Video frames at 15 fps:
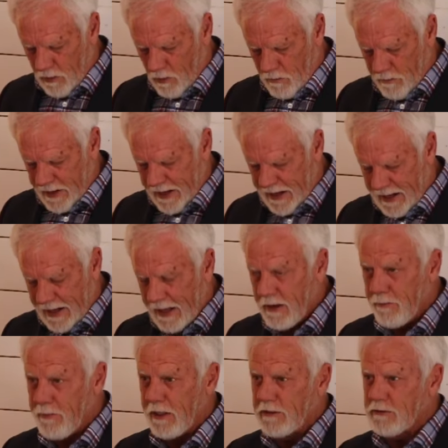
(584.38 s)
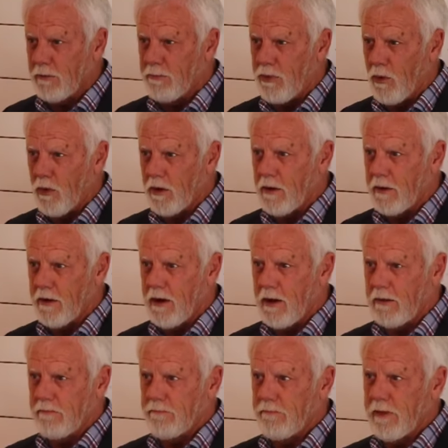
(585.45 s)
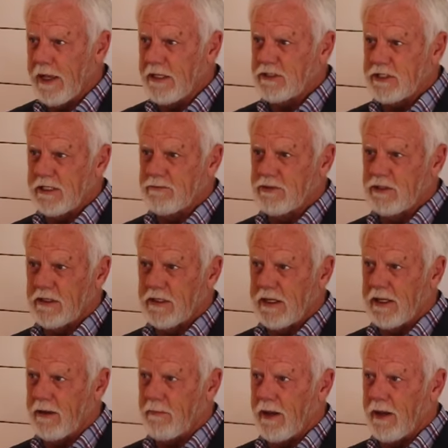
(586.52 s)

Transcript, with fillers: old man ate a piece of pork or not? He seems to think it